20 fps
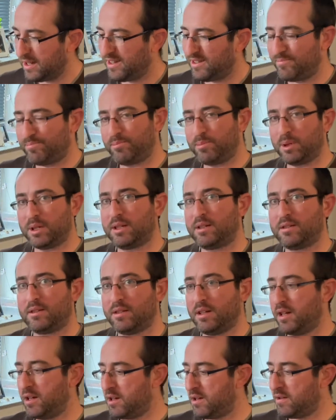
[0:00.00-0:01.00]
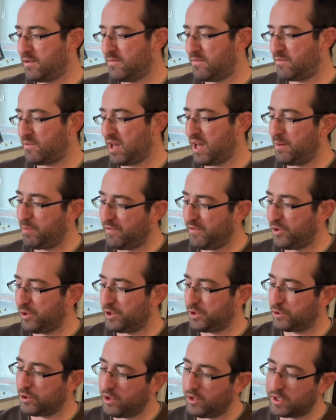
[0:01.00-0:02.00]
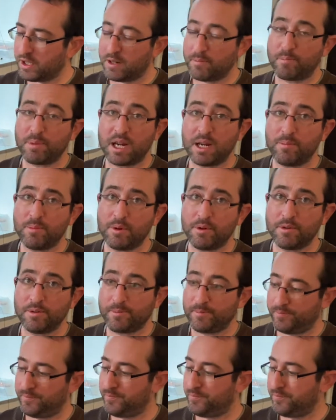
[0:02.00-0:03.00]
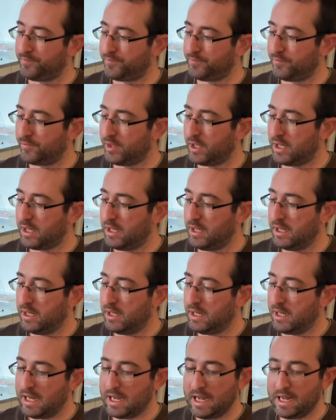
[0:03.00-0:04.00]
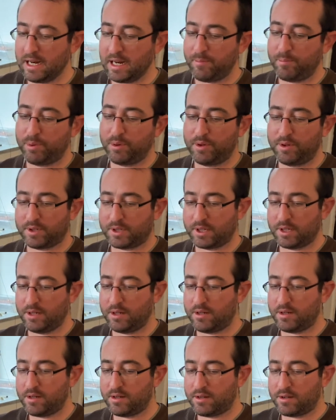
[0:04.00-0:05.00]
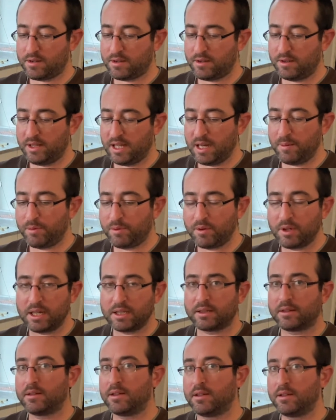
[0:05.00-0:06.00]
but I prefer to draw it on paper, and I put a label at